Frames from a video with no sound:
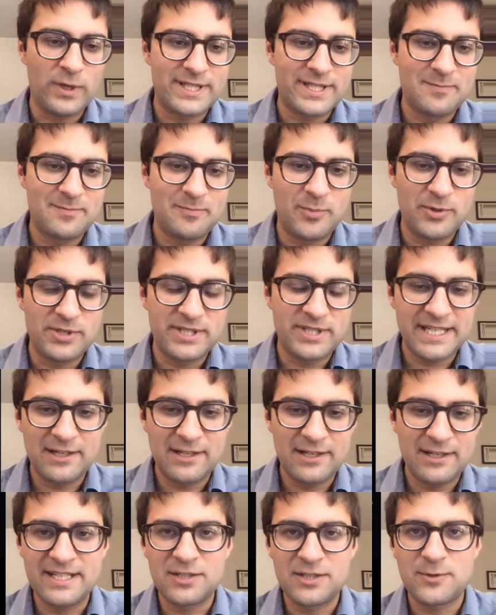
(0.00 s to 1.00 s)
what's
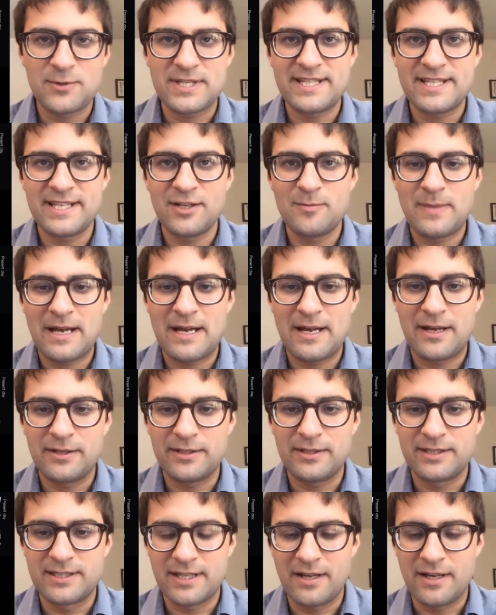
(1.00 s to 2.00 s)
particularly interesting
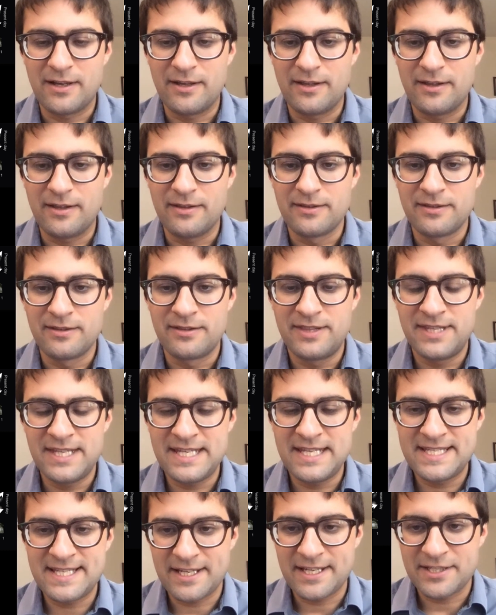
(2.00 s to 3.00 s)
about
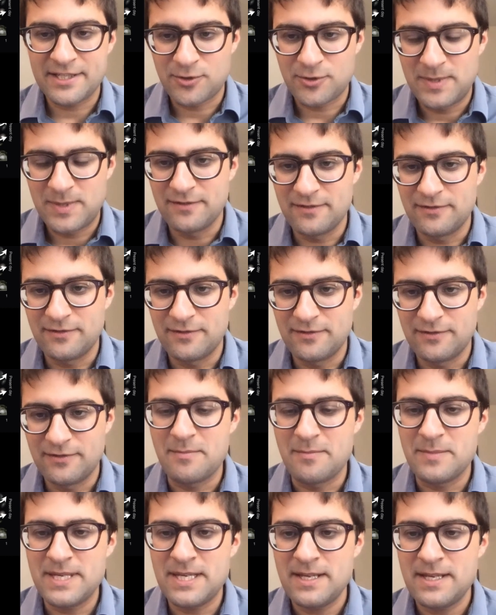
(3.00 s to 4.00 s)
these anisotropies of the
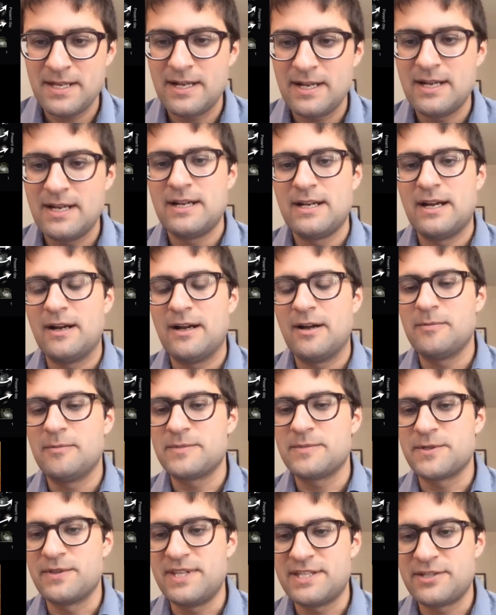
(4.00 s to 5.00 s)
CMB,
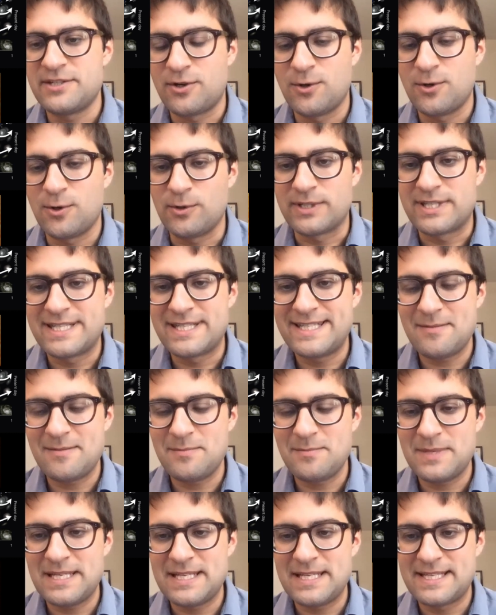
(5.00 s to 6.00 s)
so these are called
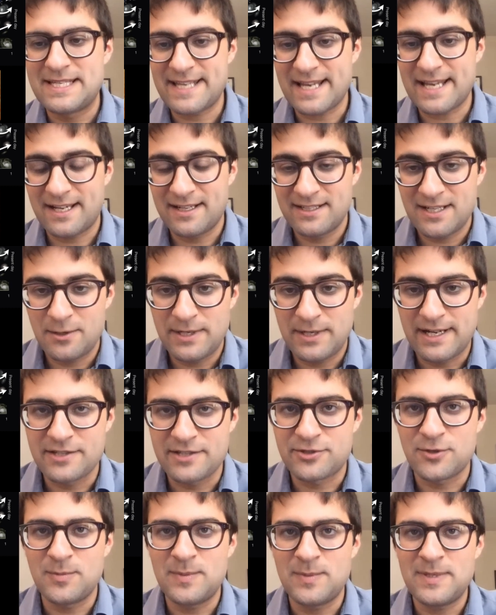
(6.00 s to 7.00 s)
CMB
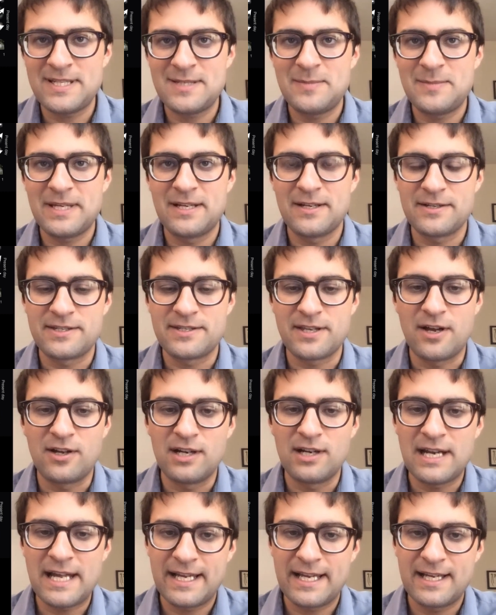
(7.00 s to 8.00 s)
secondary anisotropies because
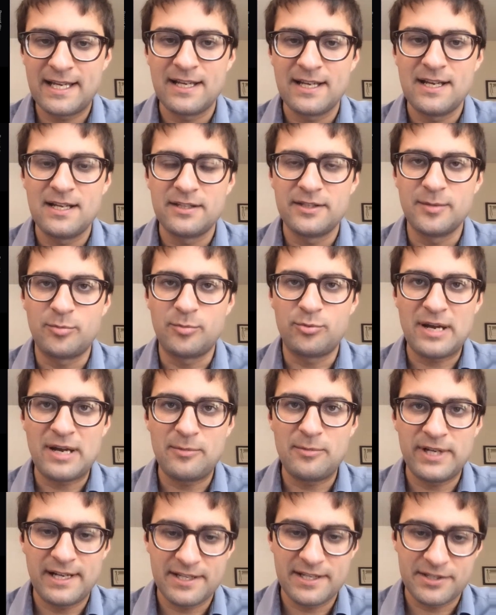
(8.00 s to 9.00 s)
unlike the
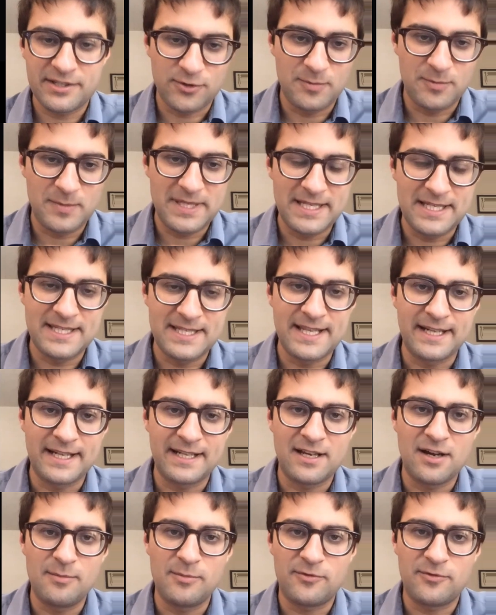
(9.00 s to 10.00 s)
primary
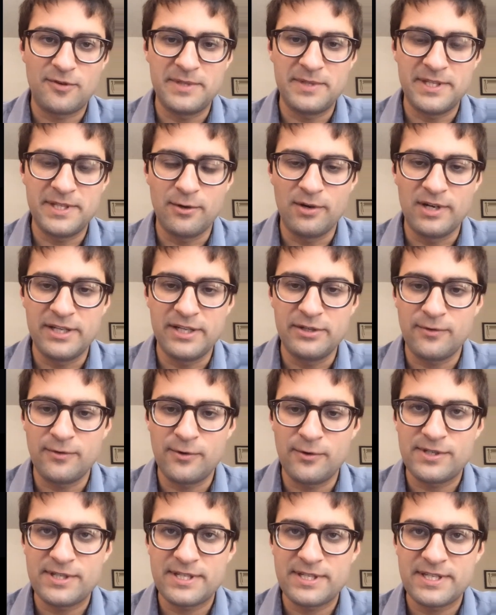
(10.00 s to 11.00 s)
anisotropies that come from the early
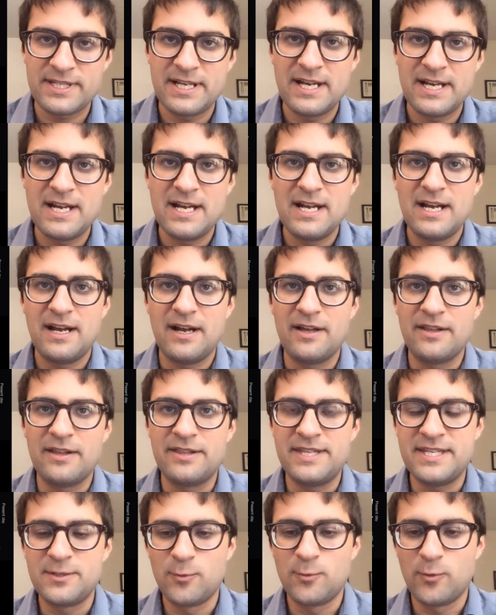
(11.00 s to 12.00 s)
universe,
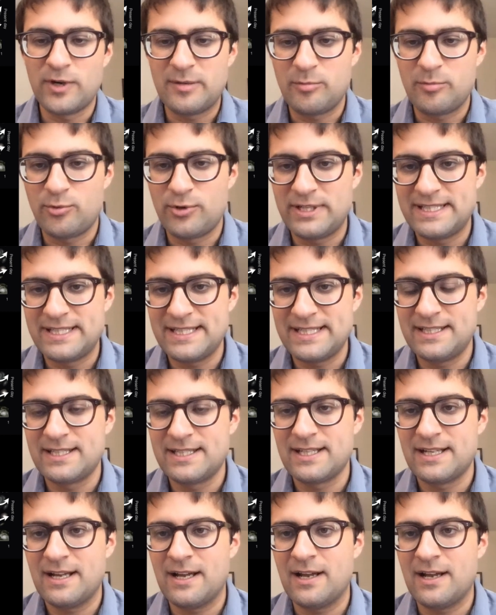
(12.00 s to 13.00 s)
these were
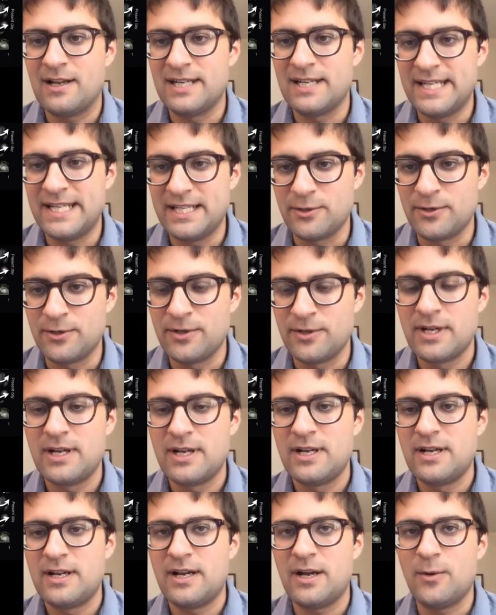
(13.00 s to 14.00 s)
imprinted
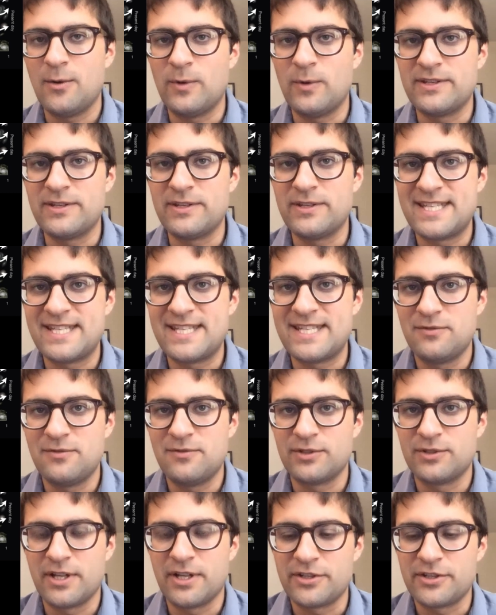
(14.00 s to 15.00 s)
later when the
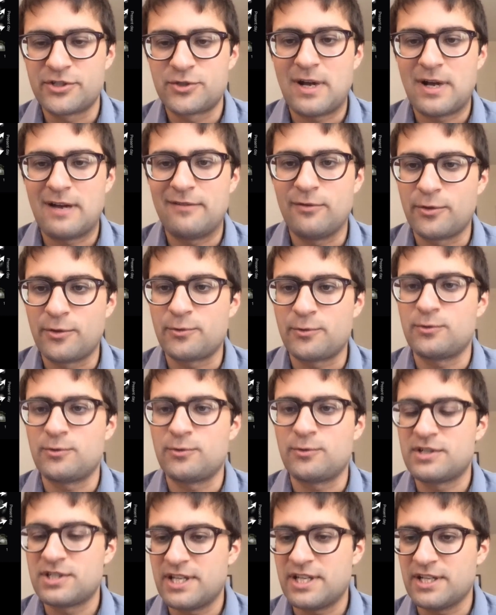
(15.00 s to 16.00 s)
CMB photons travel
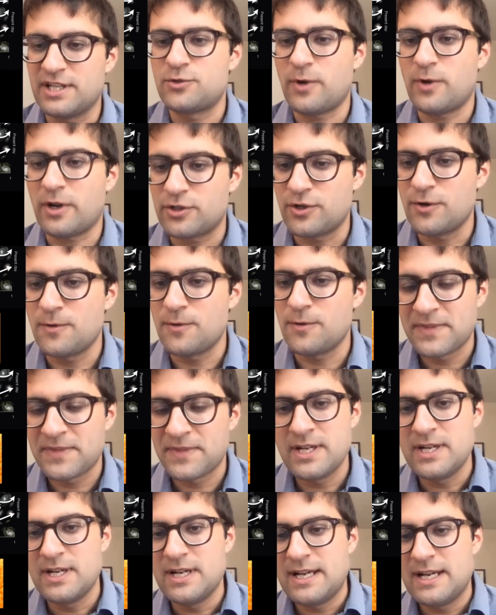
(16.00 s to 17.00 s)
through the large-scale structure.
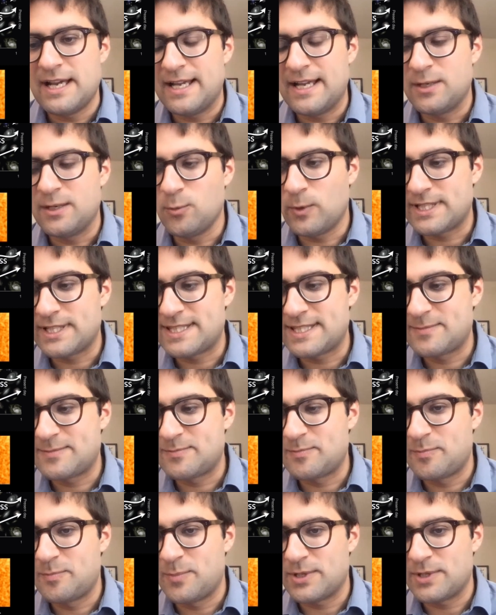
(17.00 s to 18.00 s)
And
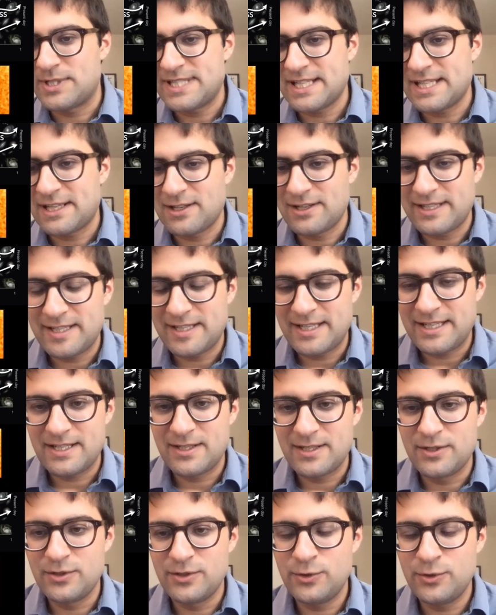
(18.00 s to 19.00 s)
what's
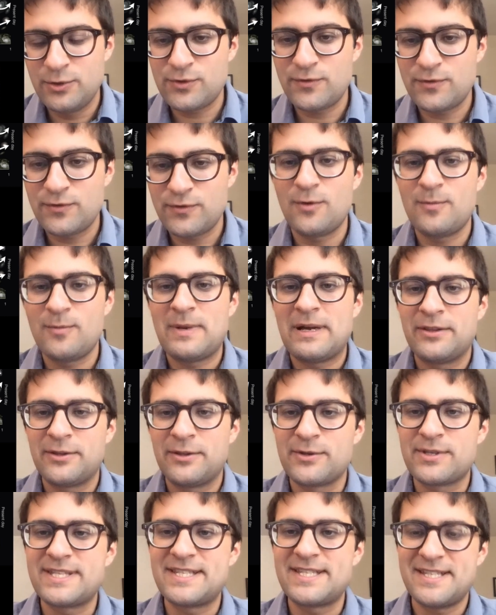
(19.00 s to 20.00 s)
particularly useful
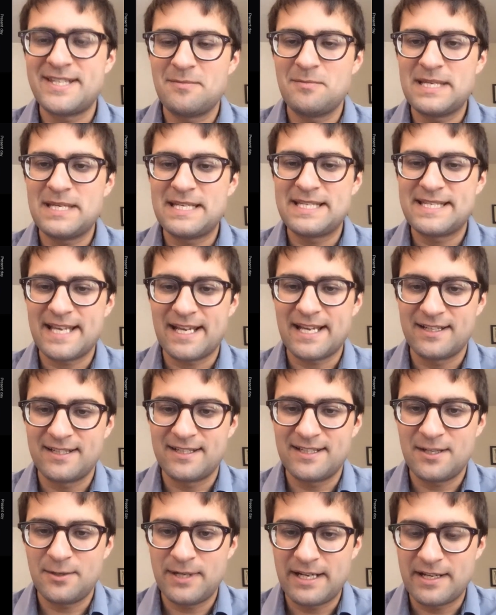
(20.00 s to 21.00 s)
about those CMB
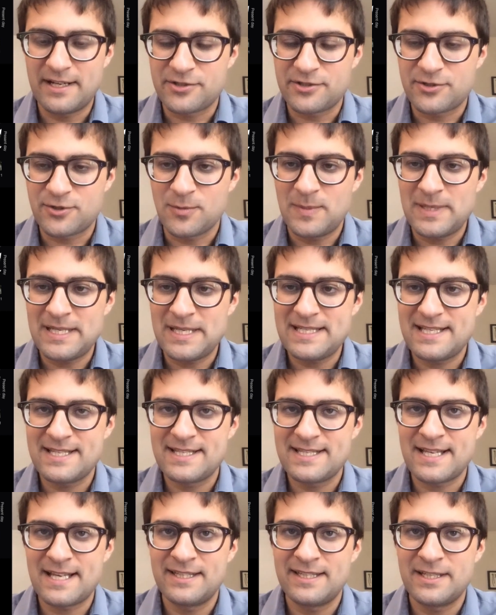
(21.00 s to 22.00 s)
secondary anisotropies is
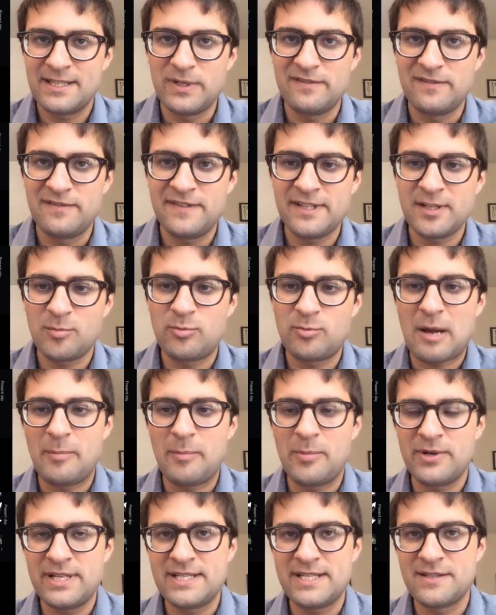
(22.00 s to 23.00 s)
that they reveal
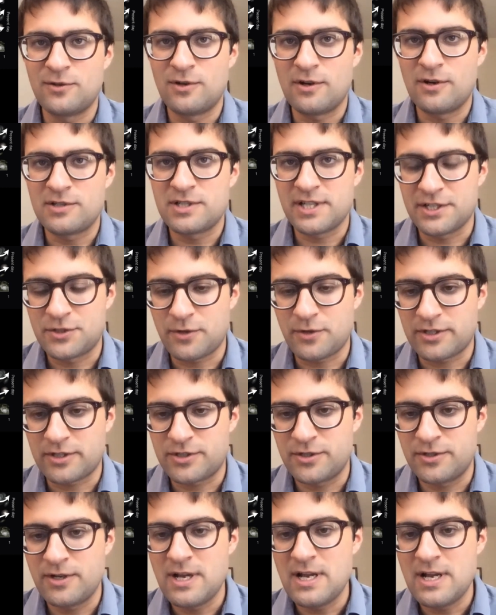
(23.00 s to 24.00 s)
properties of the large-scale
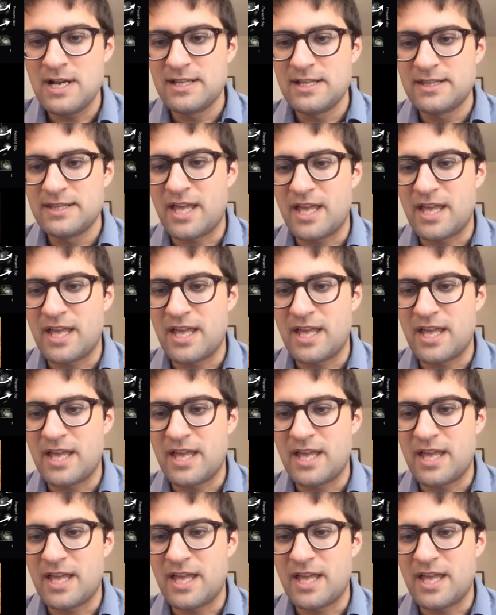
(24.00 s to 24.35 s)
structure